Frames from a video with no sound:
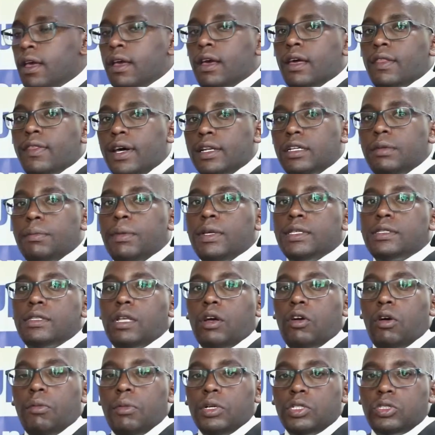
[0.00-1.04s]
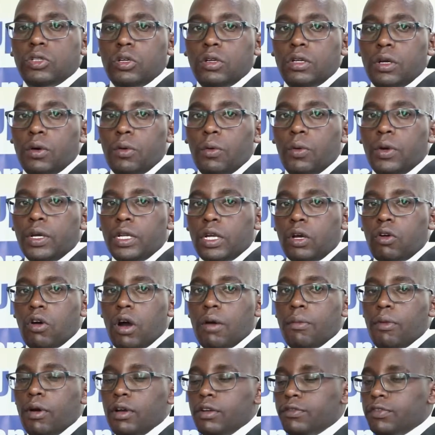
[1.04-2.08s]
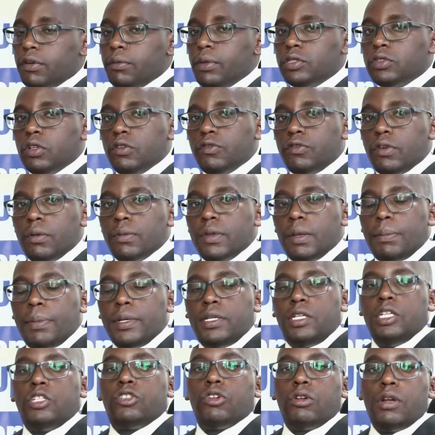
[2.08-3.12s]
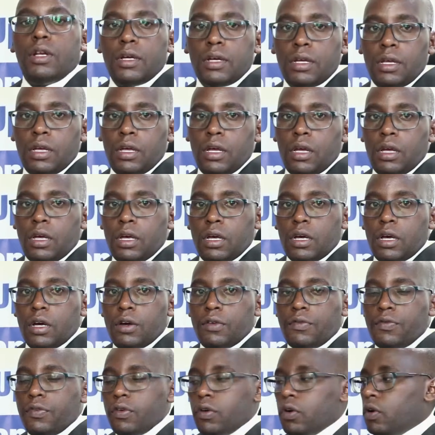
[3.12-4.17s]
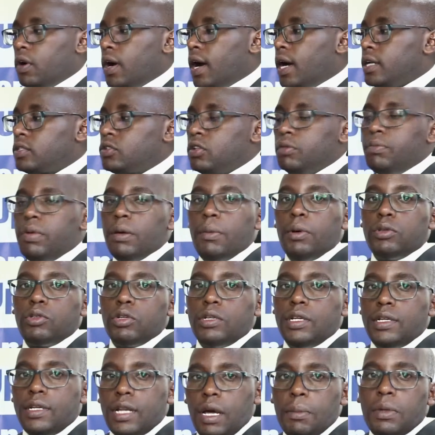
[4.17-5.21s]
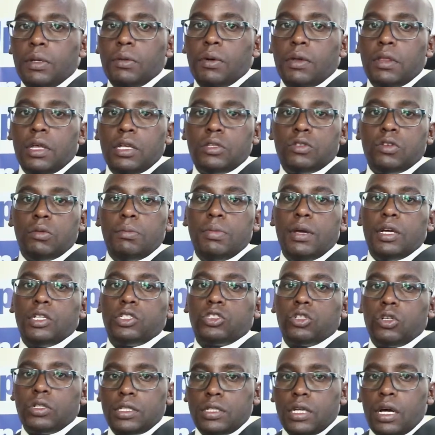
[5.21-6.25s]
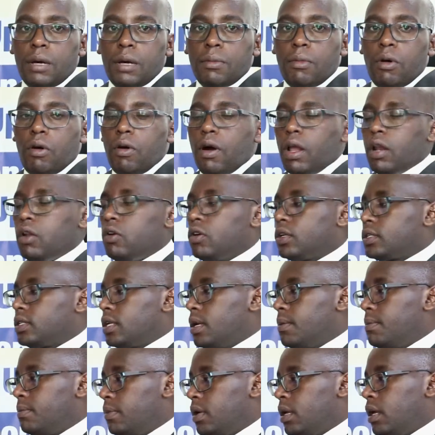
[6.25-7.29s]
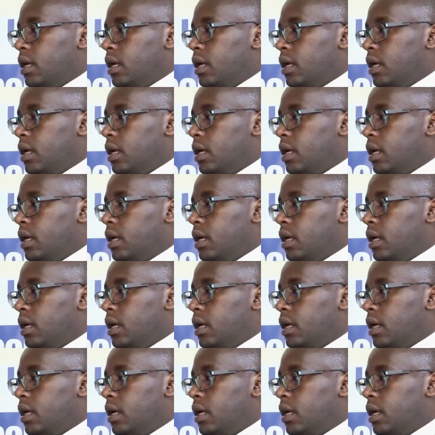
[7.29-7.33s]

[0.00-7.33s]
That means the Commission will require more information from the petitioner for us to be able to determine whether it will be a short-term or a long-term